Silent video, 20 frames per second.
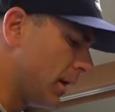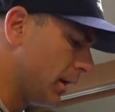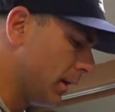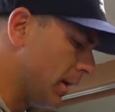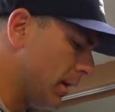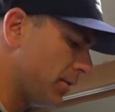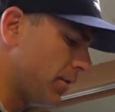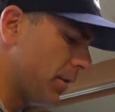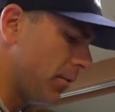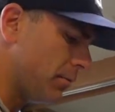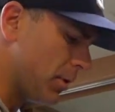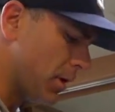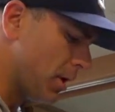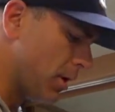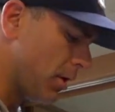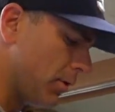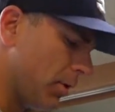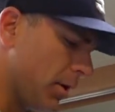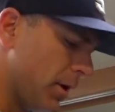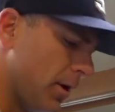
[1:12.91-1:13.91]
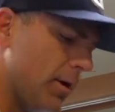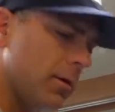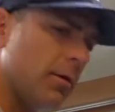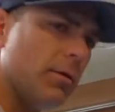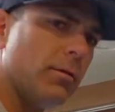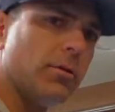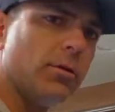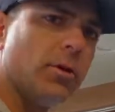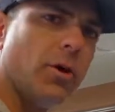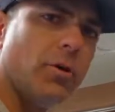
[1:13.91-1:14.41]
let them know,
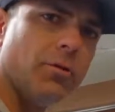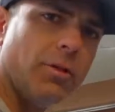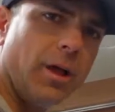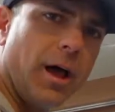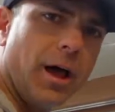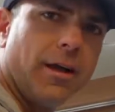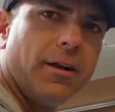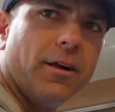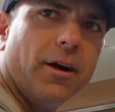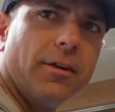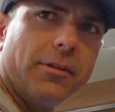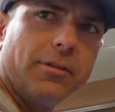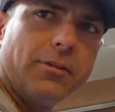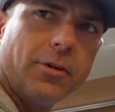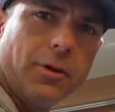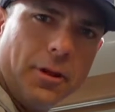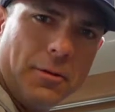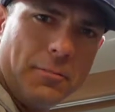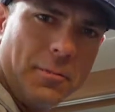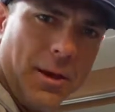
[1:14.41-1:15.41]
go light on the toilet